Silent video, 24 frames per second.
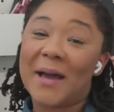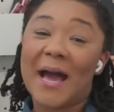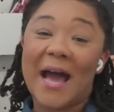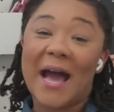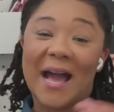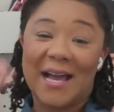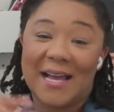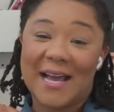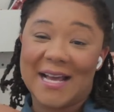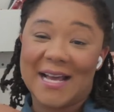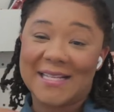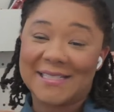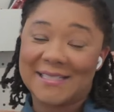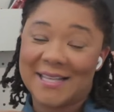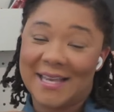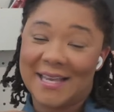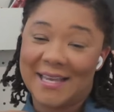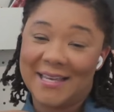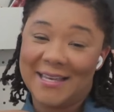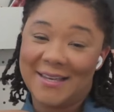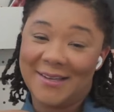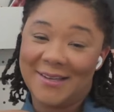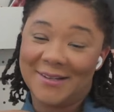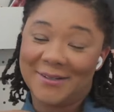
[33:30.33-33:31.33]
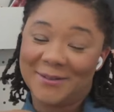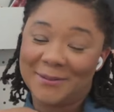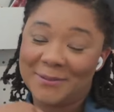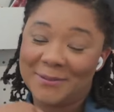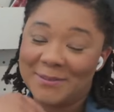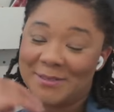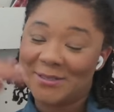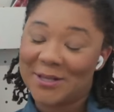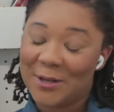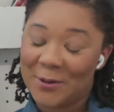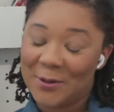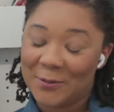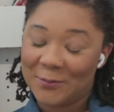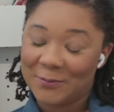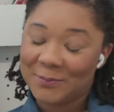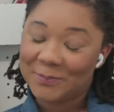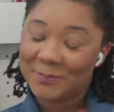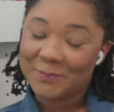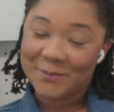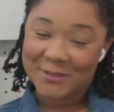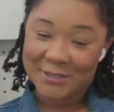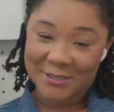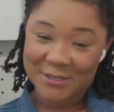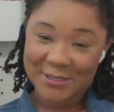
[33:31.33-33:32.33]
I got say here, so
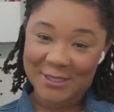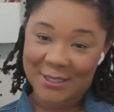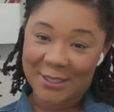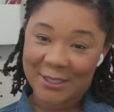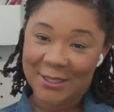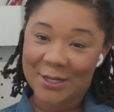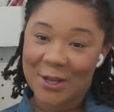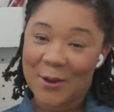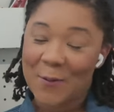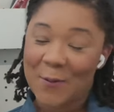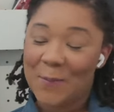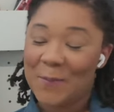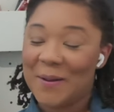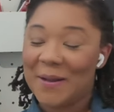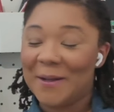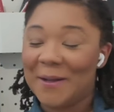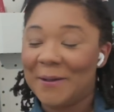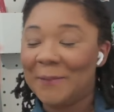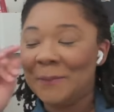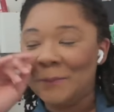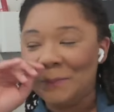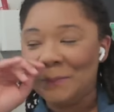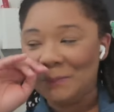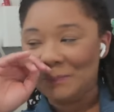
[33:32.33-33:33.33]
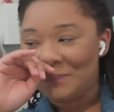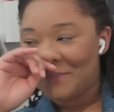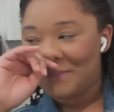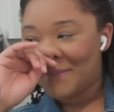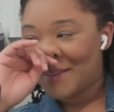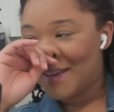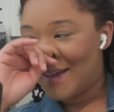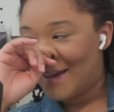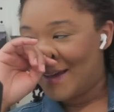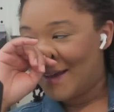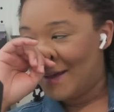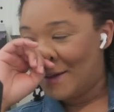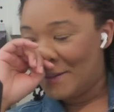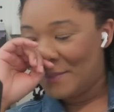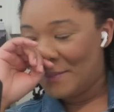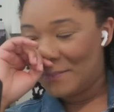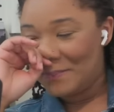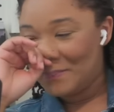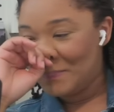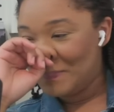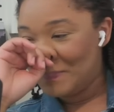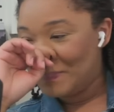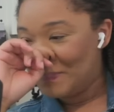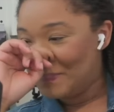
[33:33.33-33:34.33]
just so you know, but
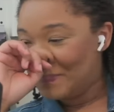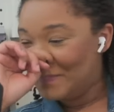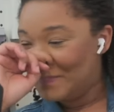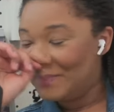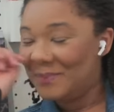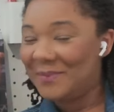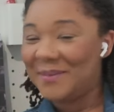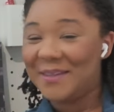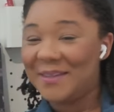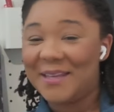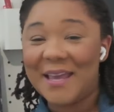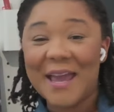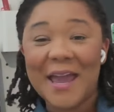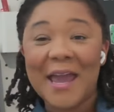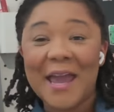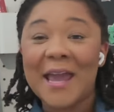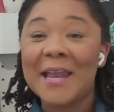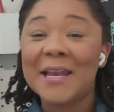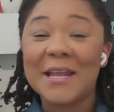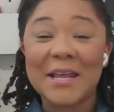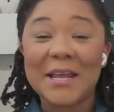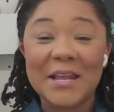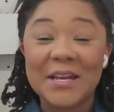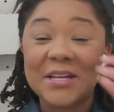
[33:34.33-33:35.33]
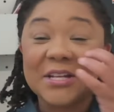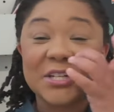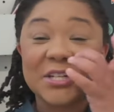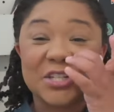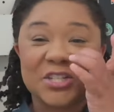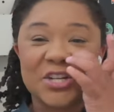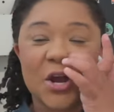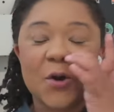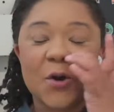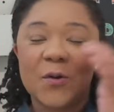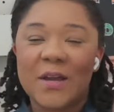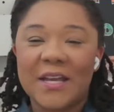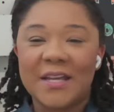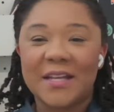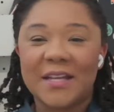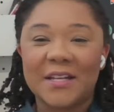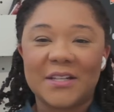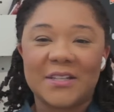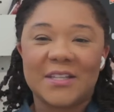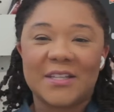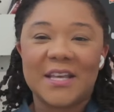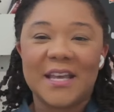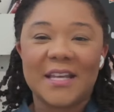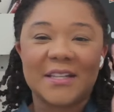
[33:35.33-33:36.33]
um yeah, and in the show, he
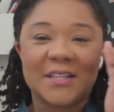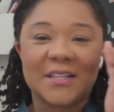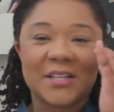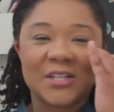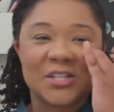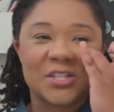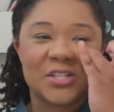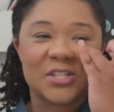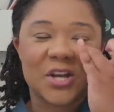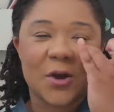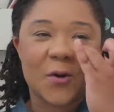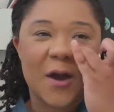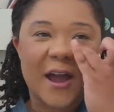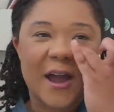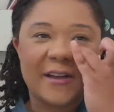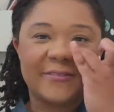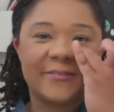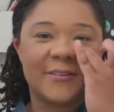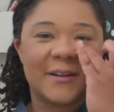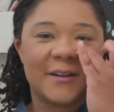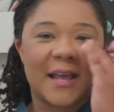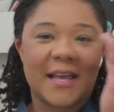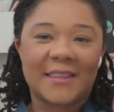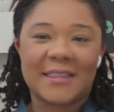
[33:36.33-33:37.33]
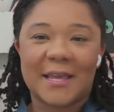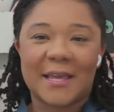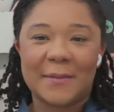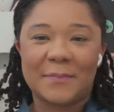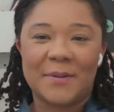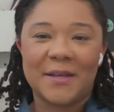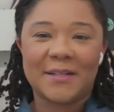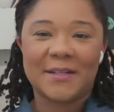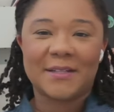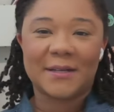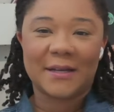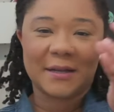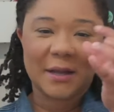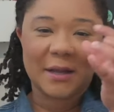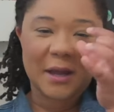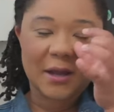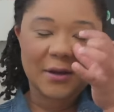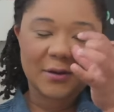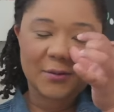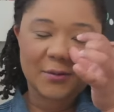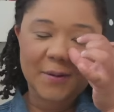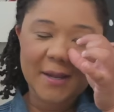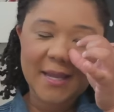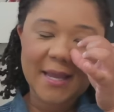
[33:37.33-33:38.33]
in the show, I feel like they picked a, a
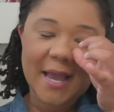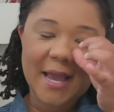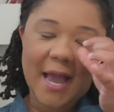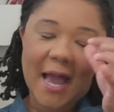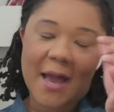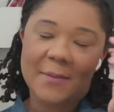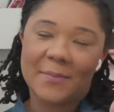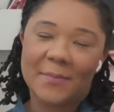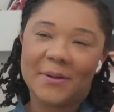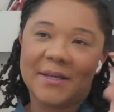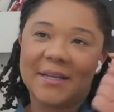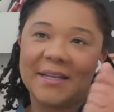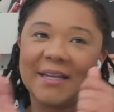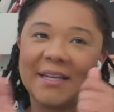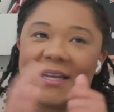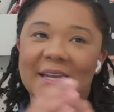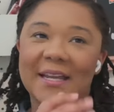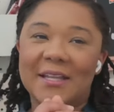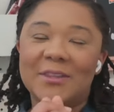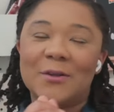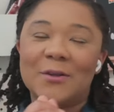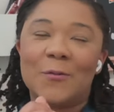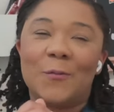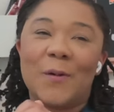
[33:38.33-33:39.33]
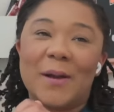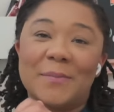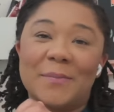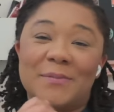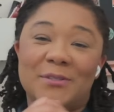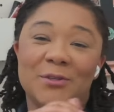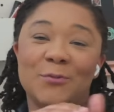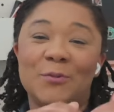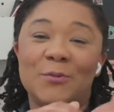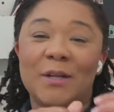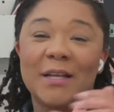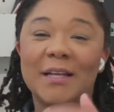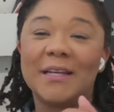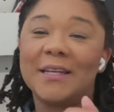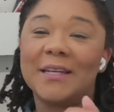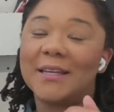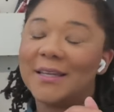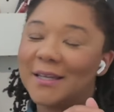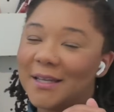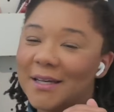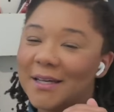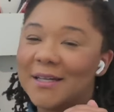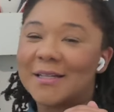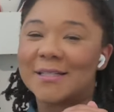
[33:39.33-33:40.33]
great guy, but in the webtoon, it
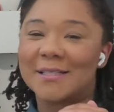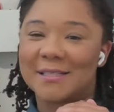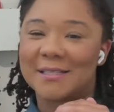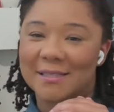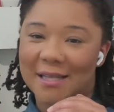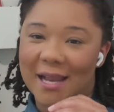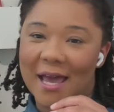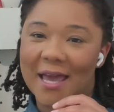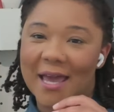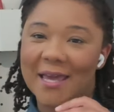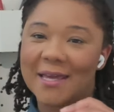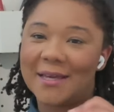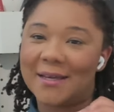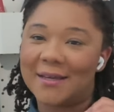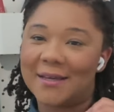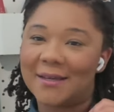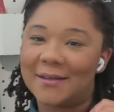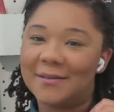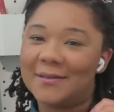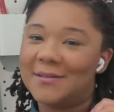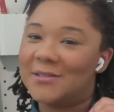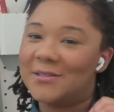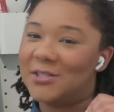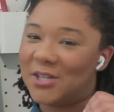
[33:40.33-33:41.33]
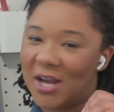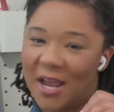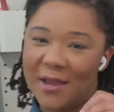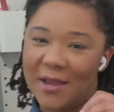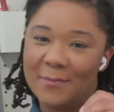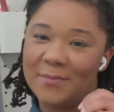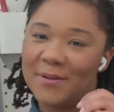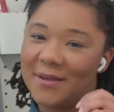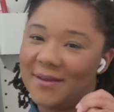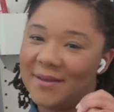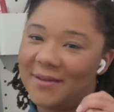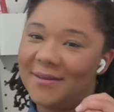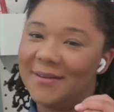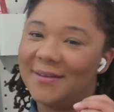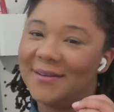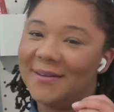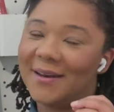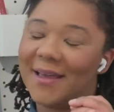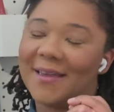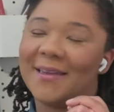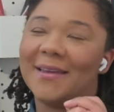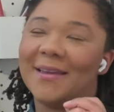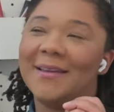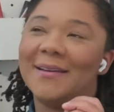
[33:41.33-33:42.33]
looks like JB.
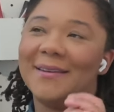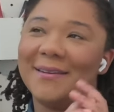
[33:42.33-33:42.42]
Like it mm-hmm.